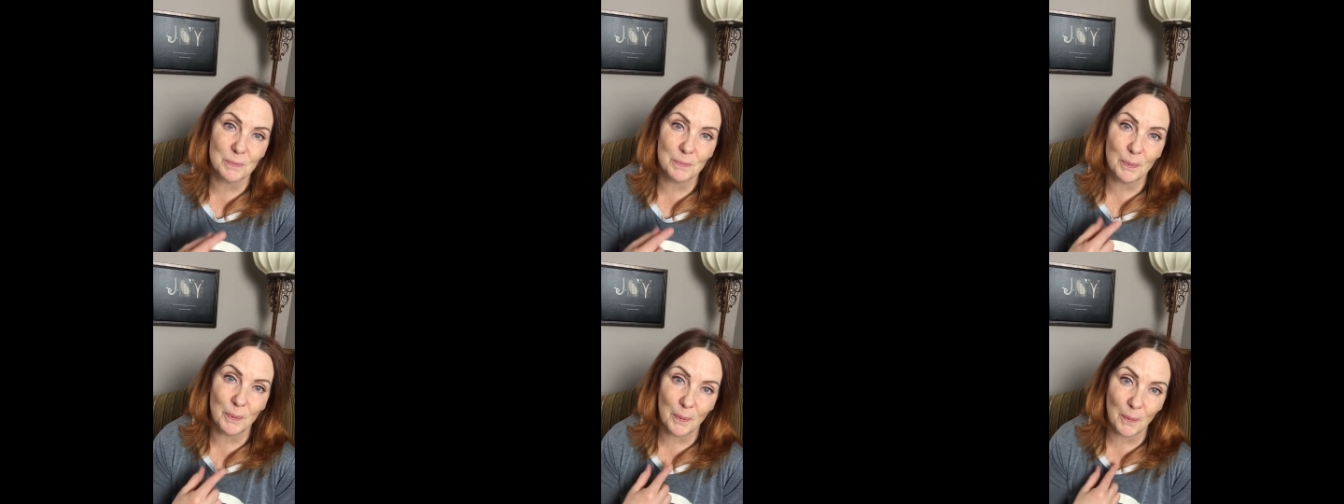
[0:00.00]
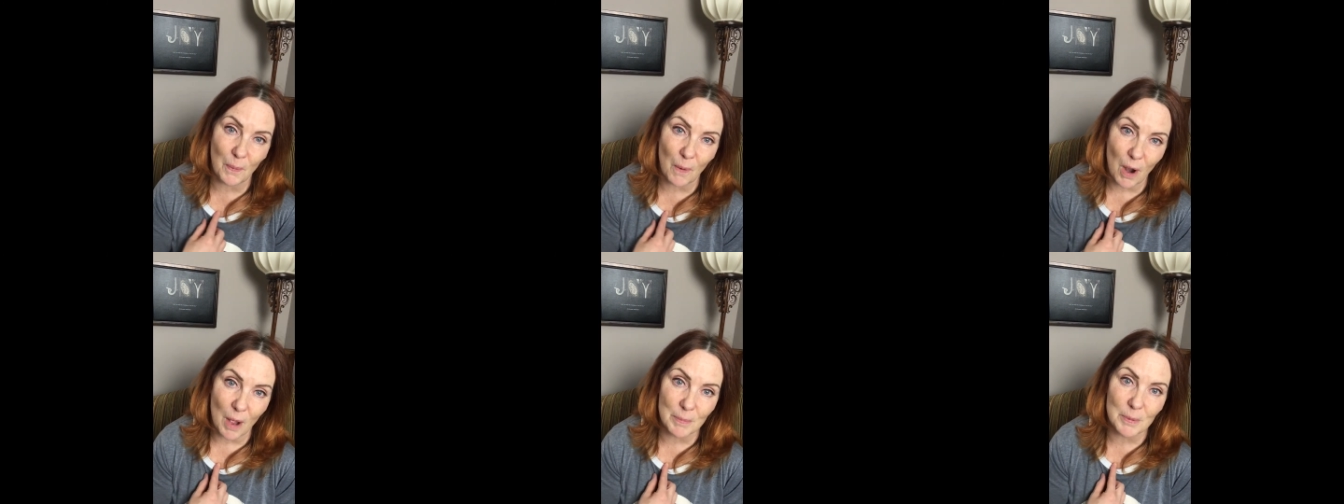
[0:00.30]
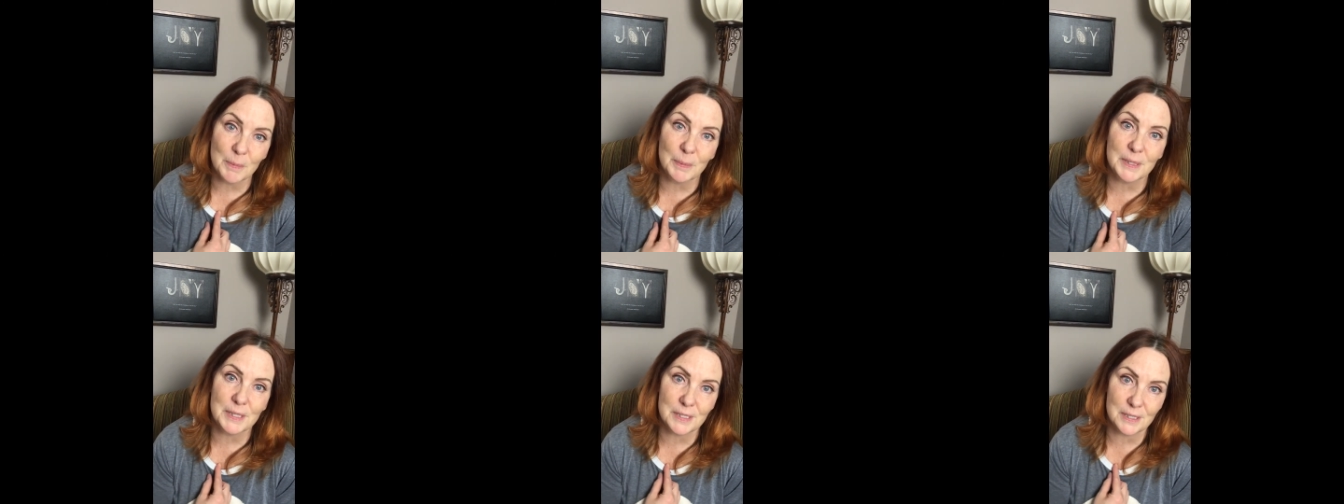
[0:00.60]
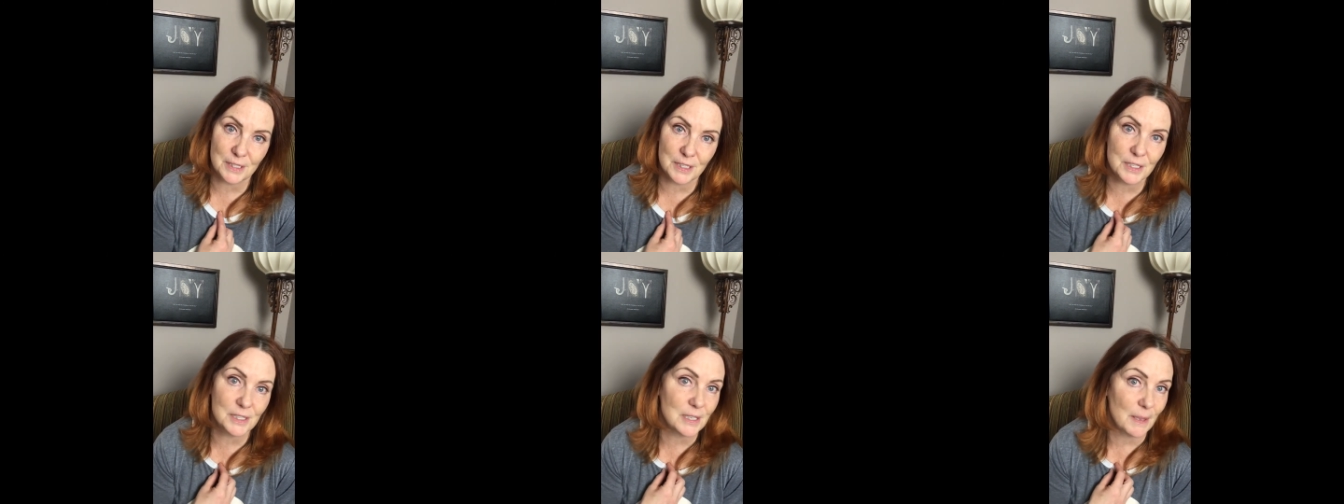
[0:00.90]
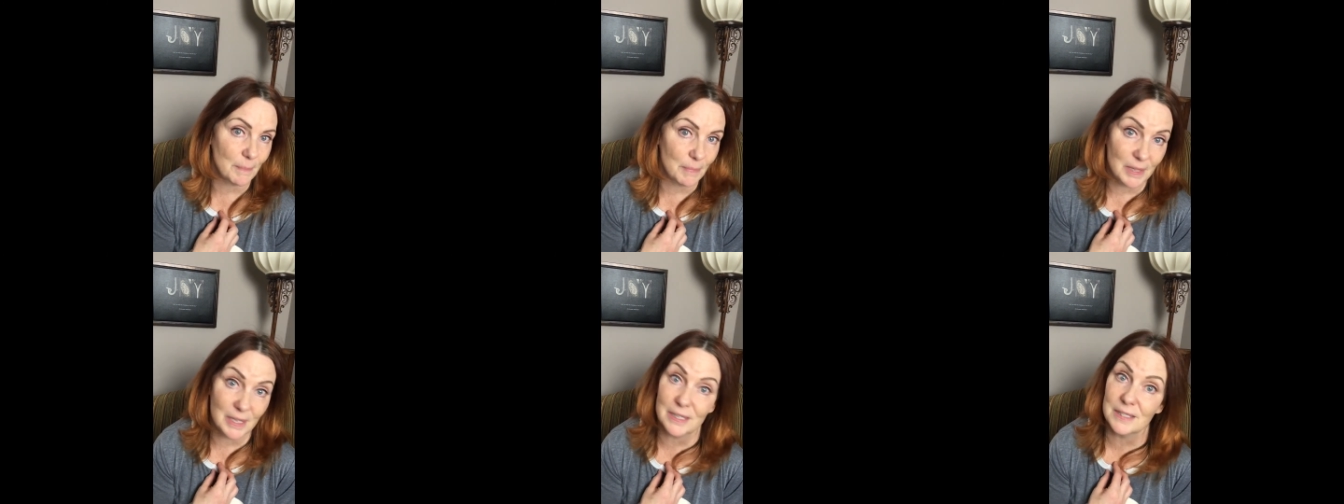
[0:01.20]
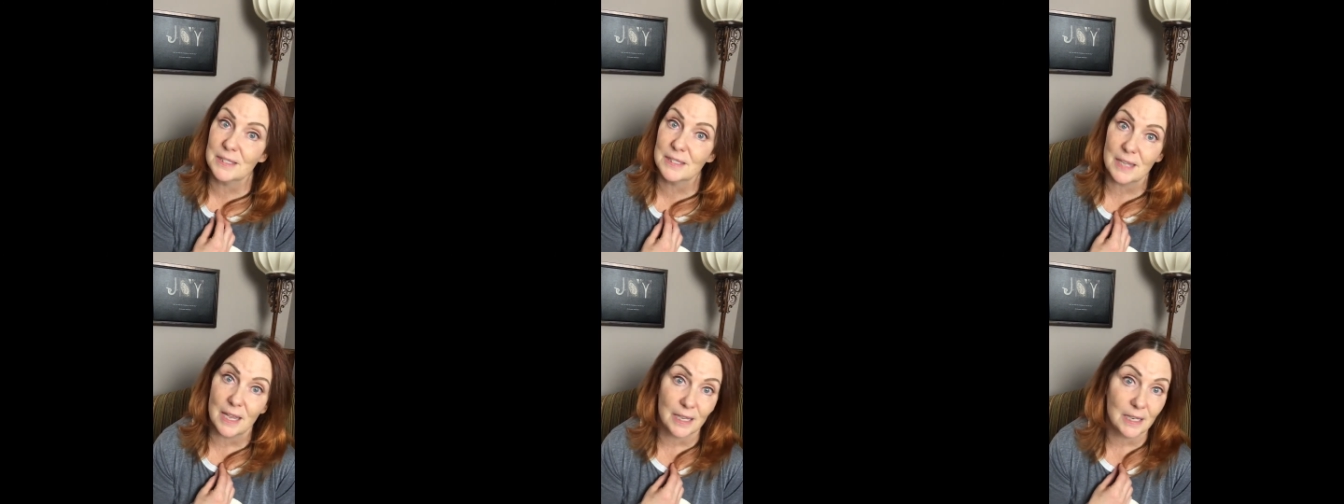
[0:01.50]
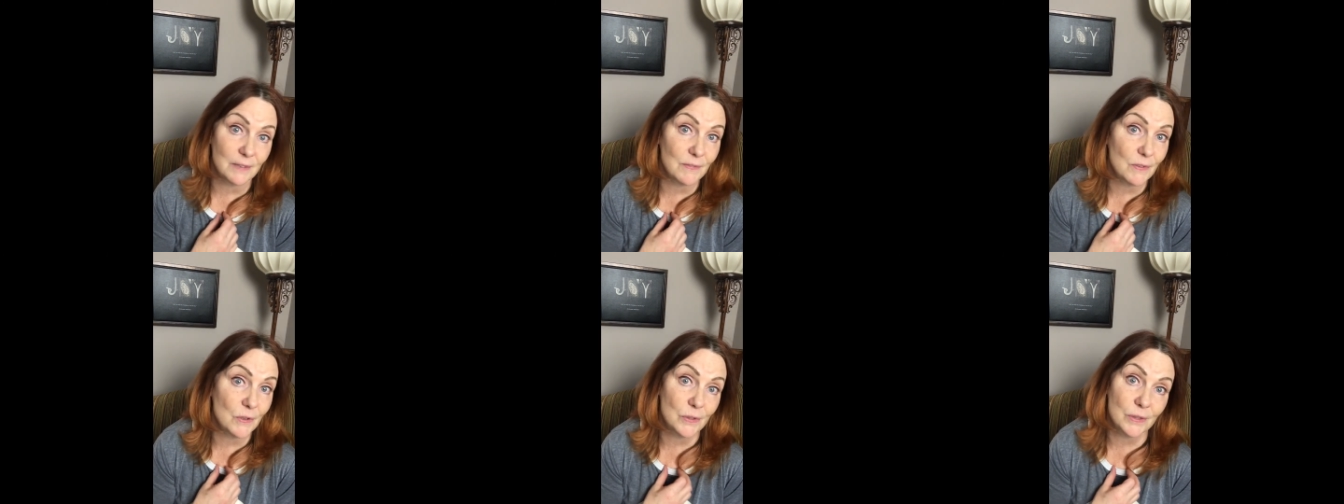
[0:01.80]
probably just something
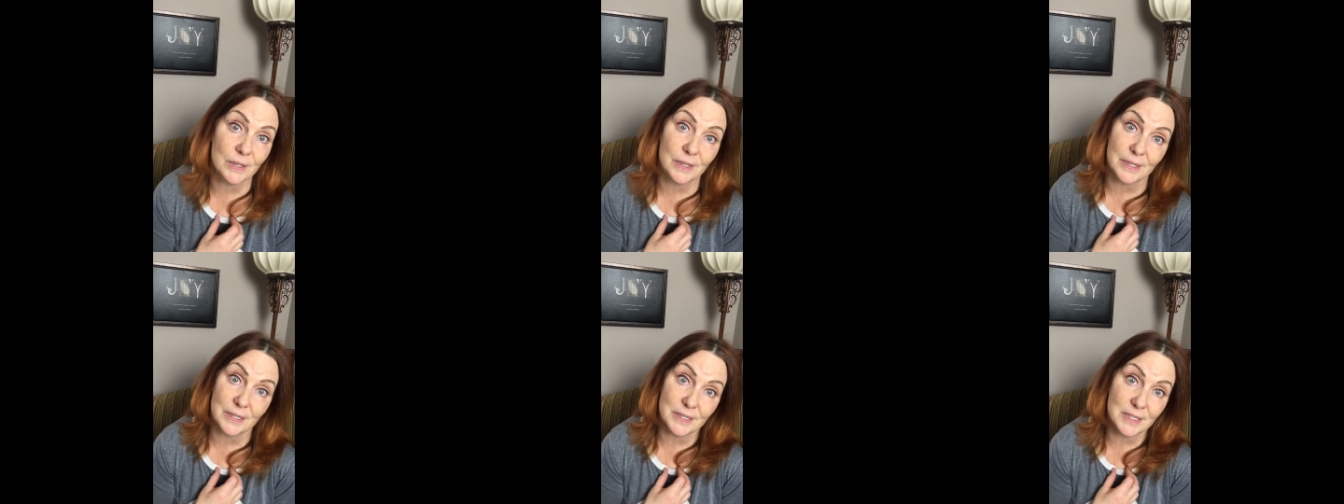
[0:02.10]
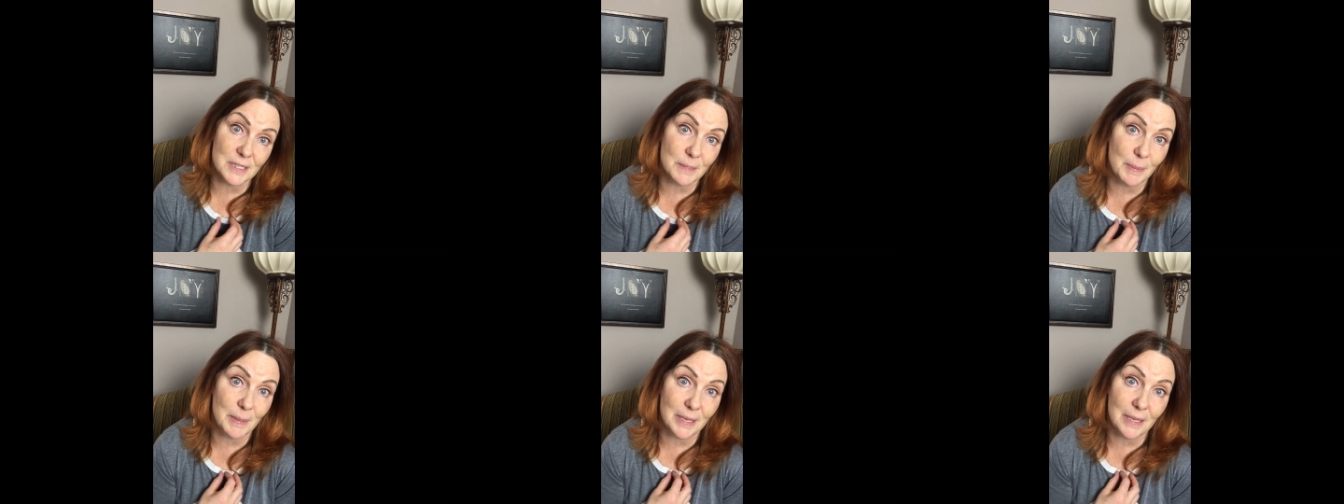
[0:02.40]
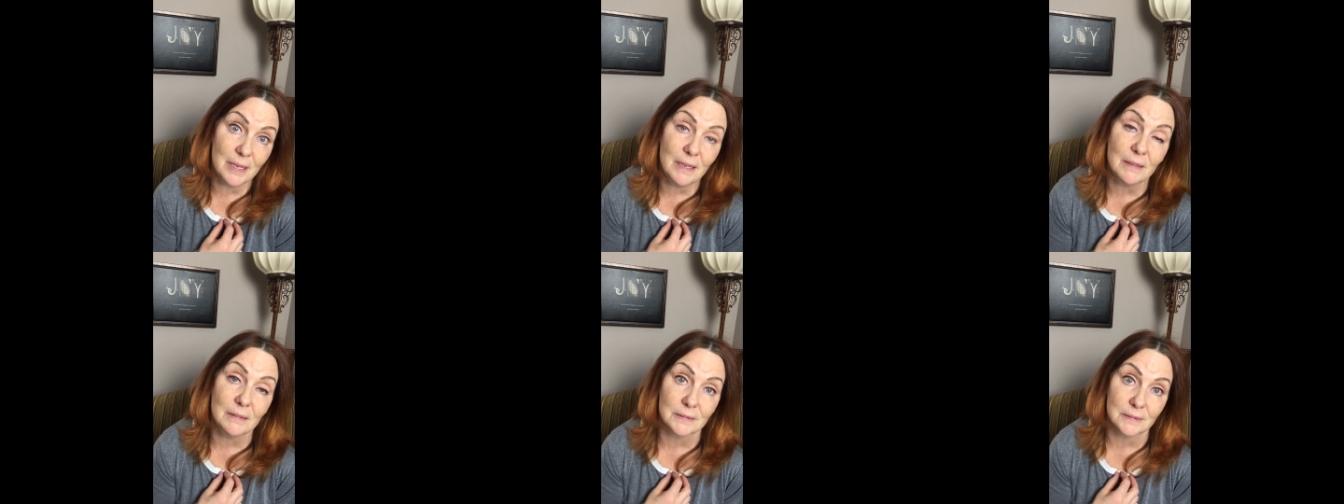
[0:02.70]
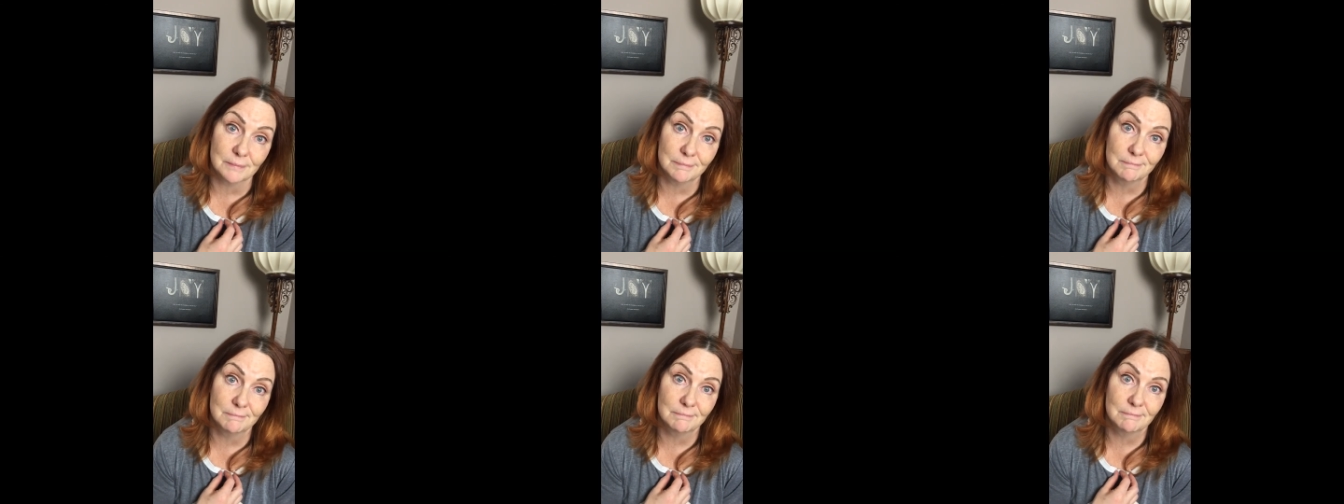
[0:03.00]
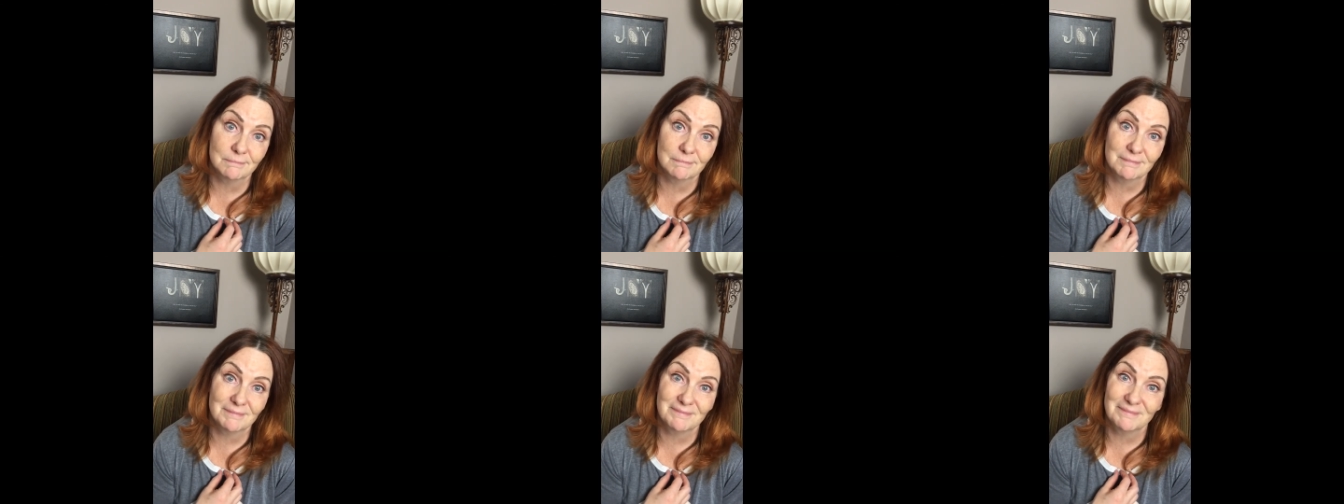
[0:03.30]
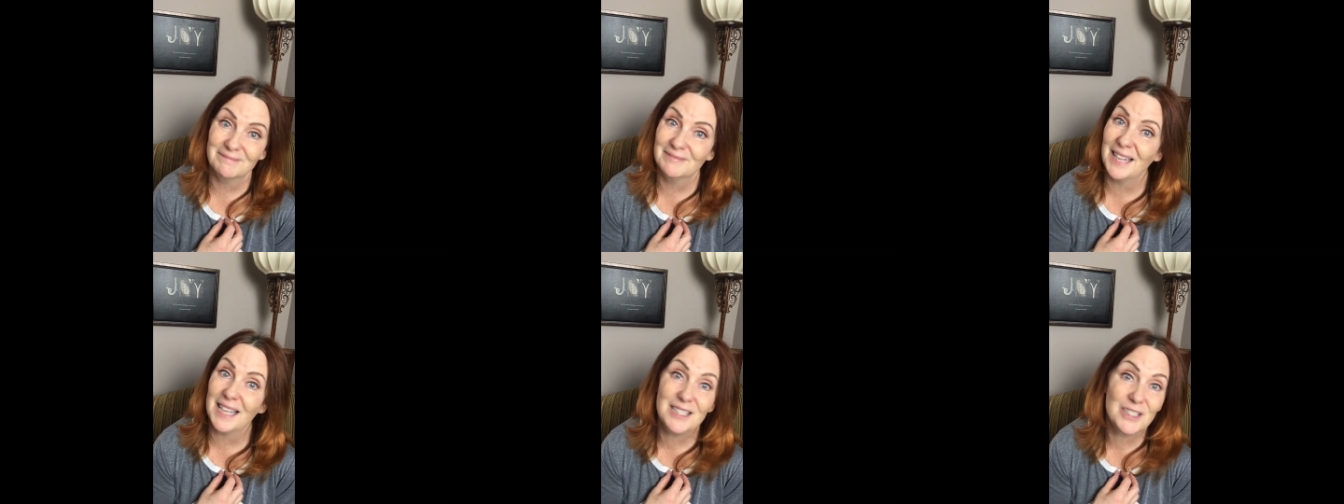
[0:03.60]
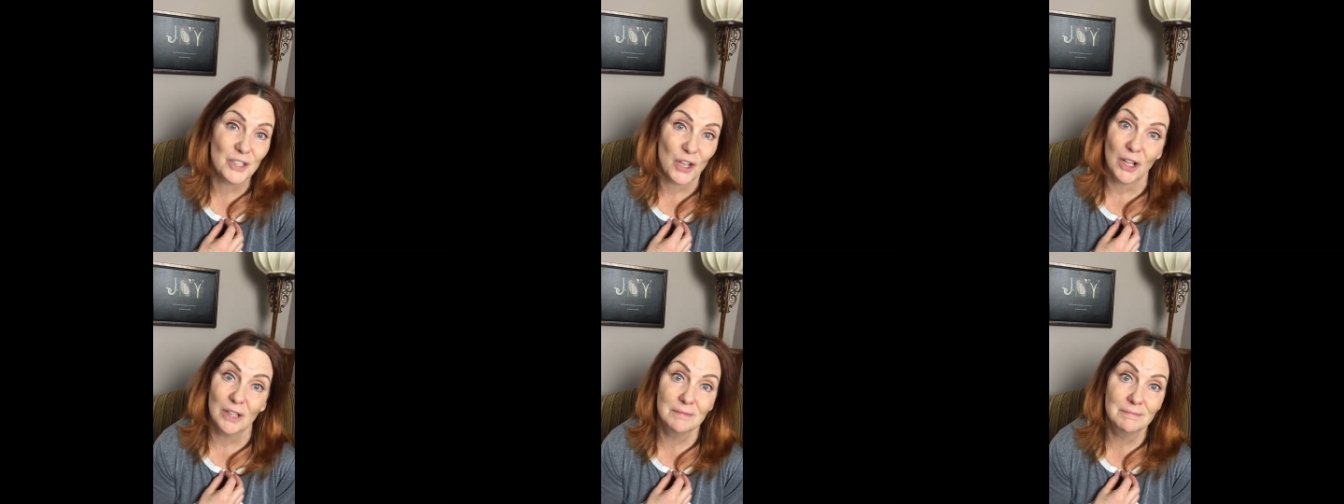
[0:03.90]
inside of you that needs to be healed.
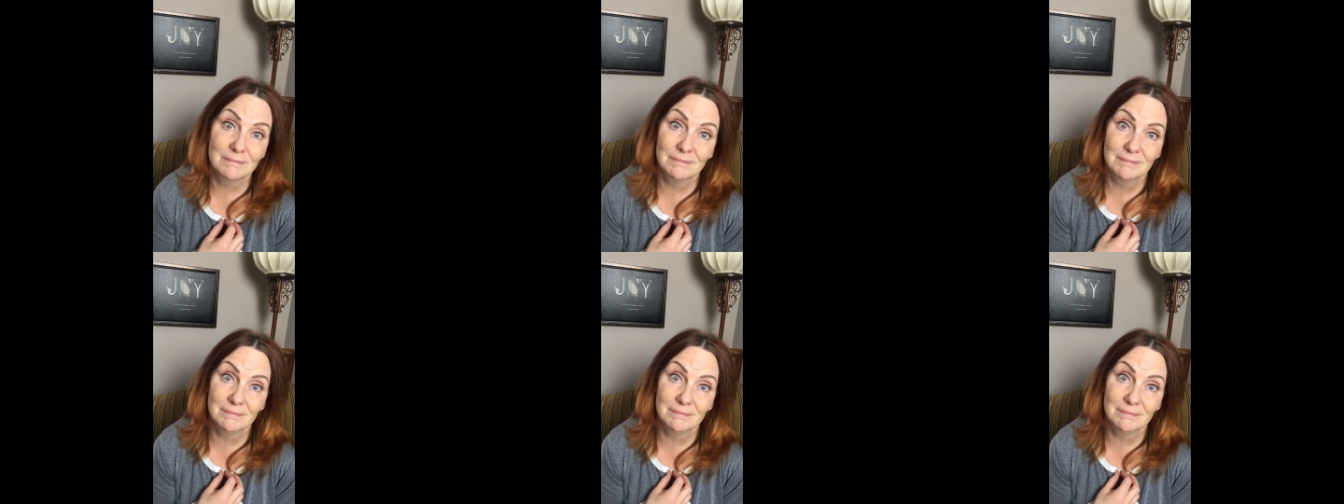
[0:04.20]
That's all.